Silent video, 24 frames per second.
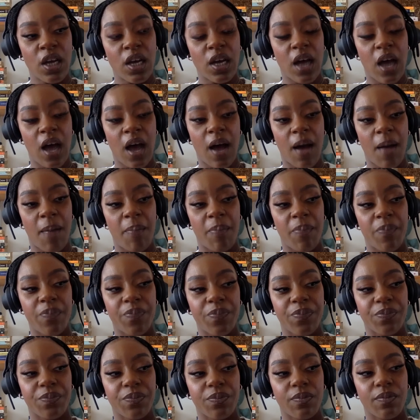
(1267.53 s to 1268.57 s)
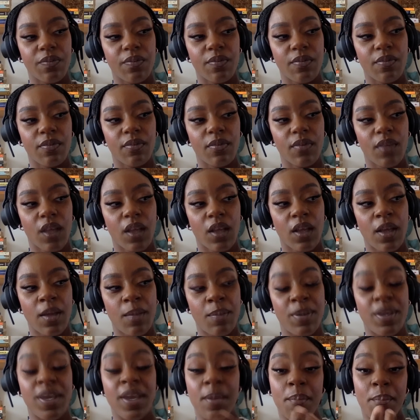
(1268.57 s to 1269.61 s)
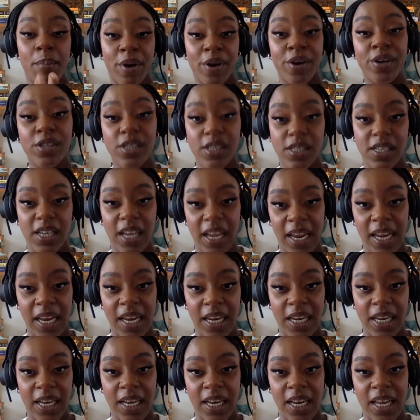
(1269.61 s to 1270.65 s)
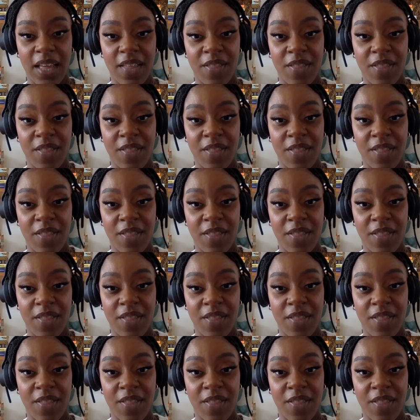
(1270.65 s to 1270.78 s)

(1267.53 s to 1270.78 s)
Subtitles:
um, be immersed in